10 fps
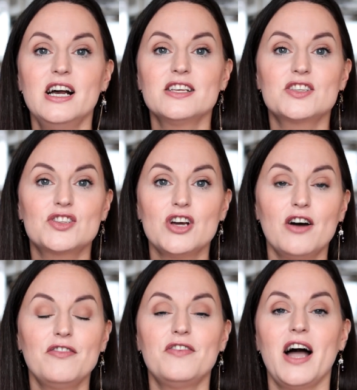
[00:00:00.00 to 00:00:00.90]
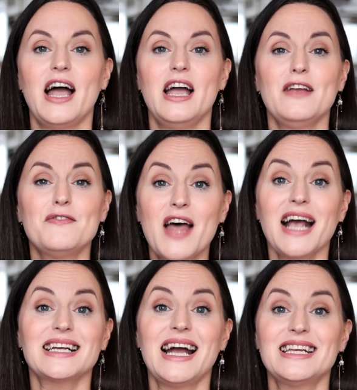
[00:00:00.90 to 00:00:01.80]
stuff. If
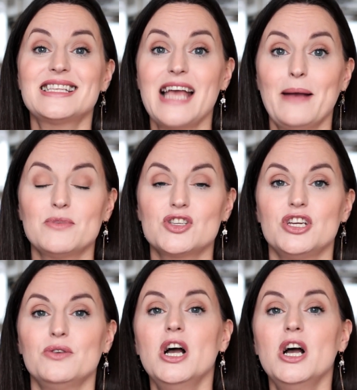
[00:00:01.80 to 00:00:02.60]
that kind of tempts you,